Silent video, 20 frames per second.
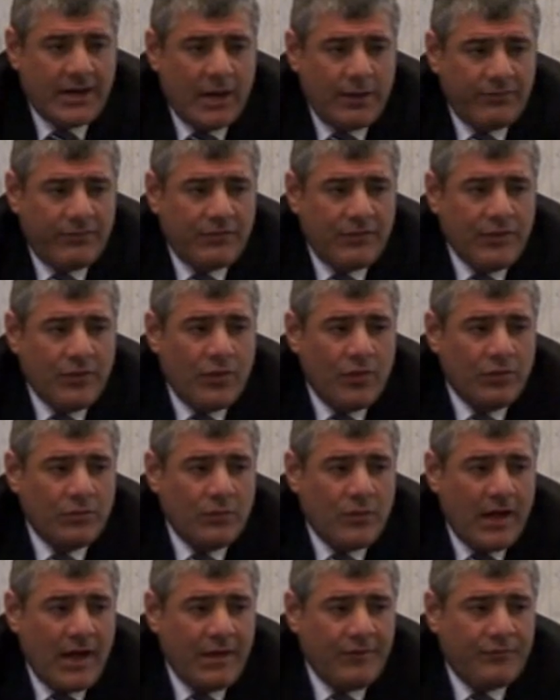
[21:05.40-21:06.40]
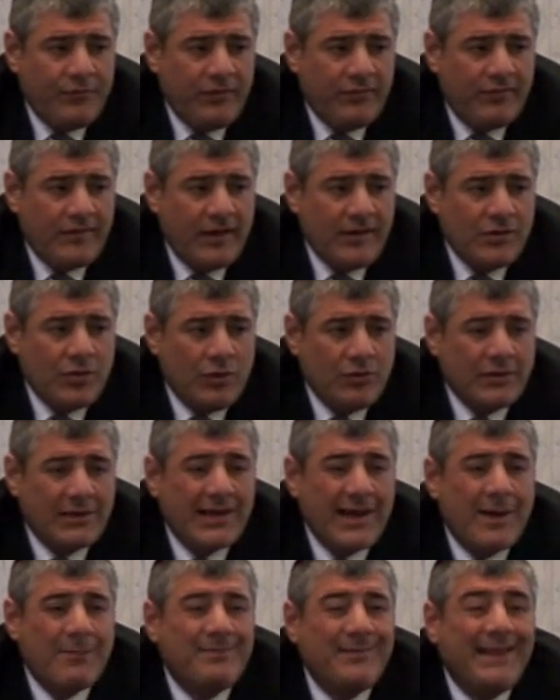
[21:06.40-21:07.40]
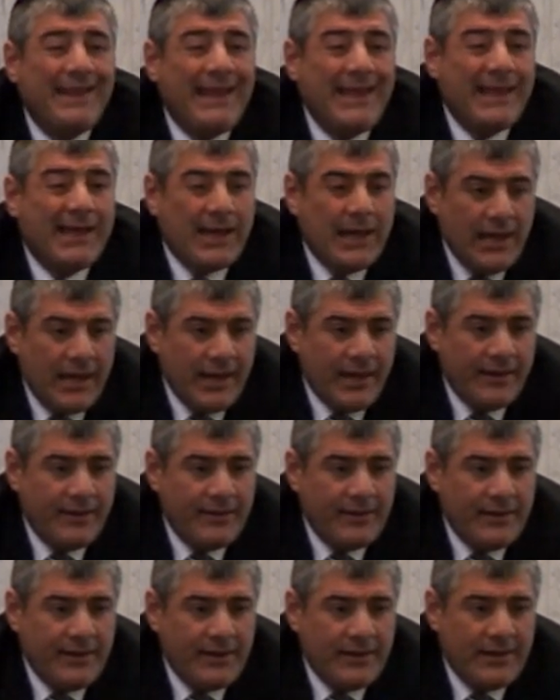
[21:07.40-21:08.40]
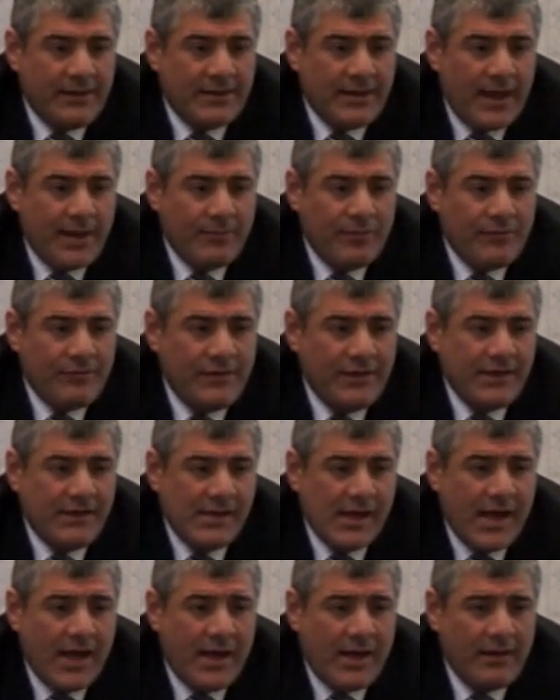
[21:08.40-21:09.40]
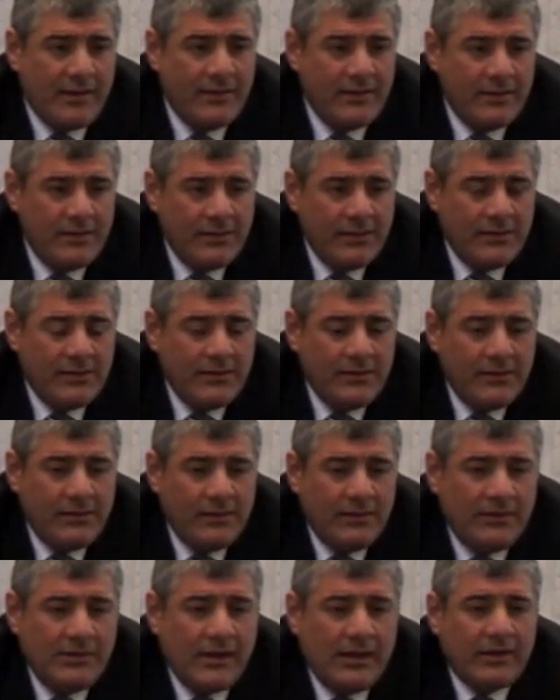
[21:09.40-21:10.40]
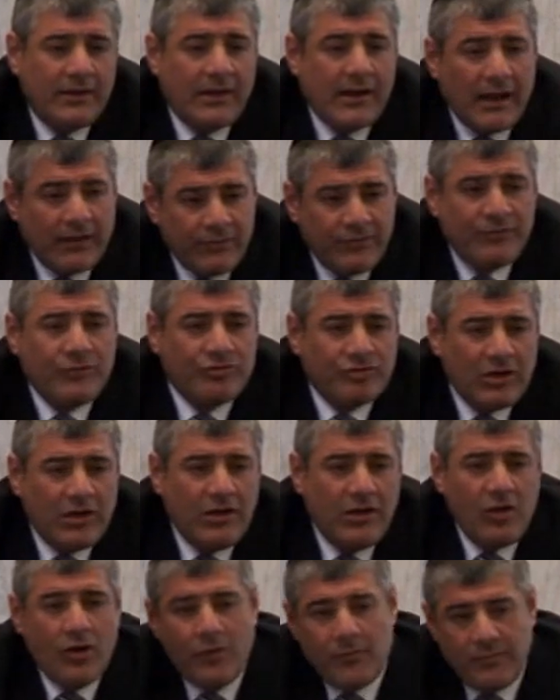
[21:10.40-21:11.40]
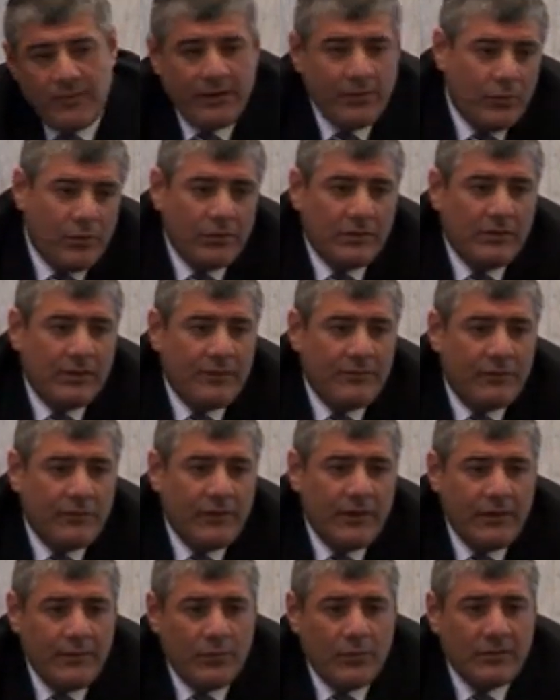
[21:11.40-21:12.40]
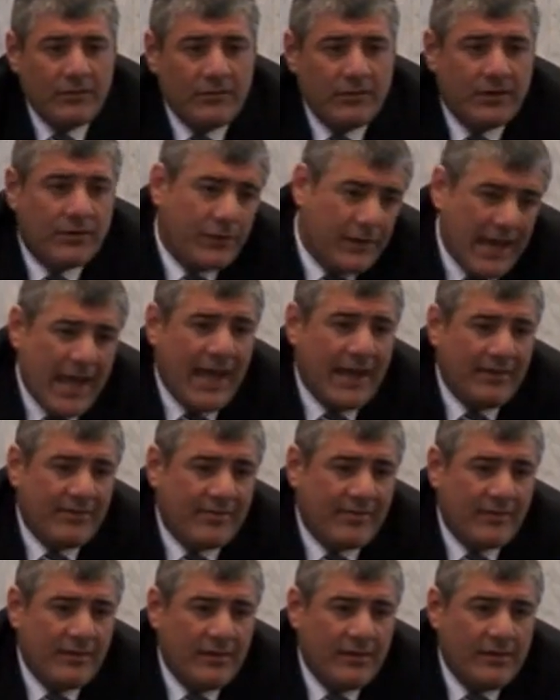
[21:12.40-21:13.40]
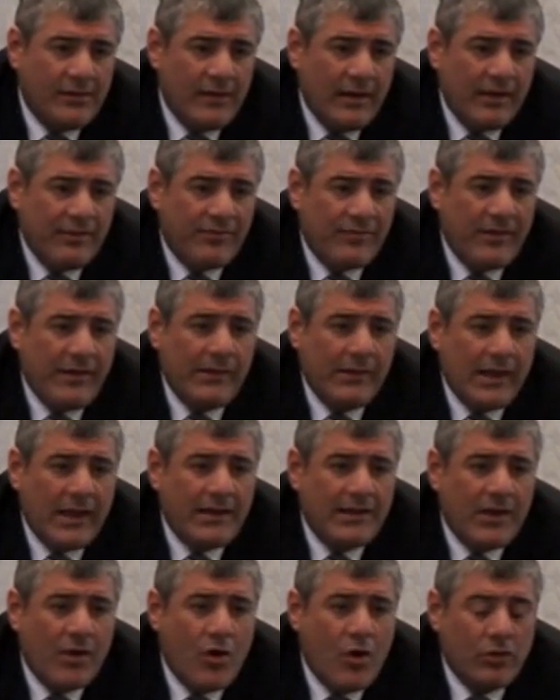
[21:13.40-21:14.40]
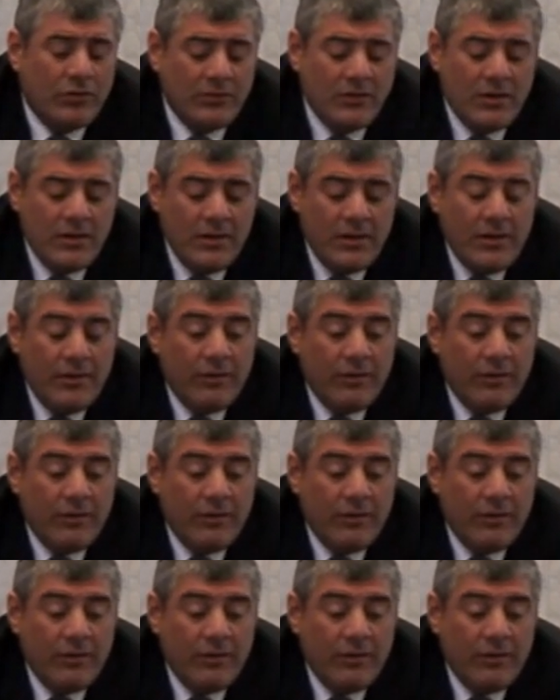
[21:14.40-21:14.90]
it comes to your own wife, he said don't come near her in a time of nida, that chas v'shalom he would, he would create a sin later on.